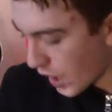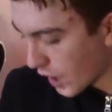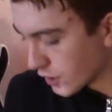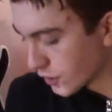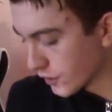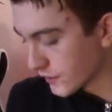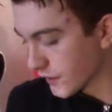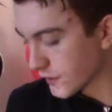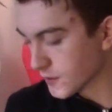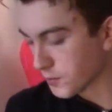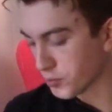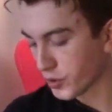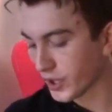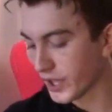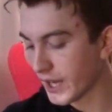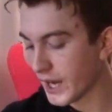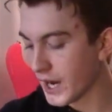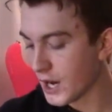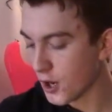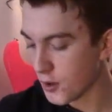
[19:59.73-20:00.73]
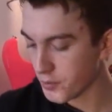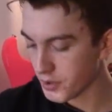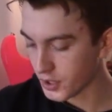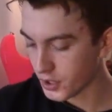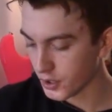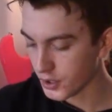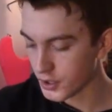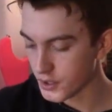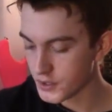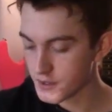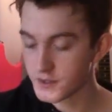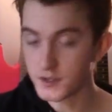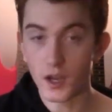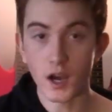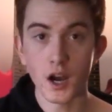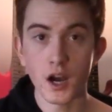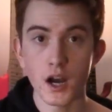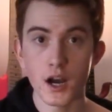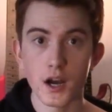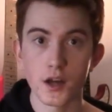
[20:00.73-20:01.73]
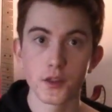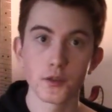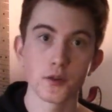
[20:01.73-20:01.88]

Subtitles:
don't tend to bring it out because I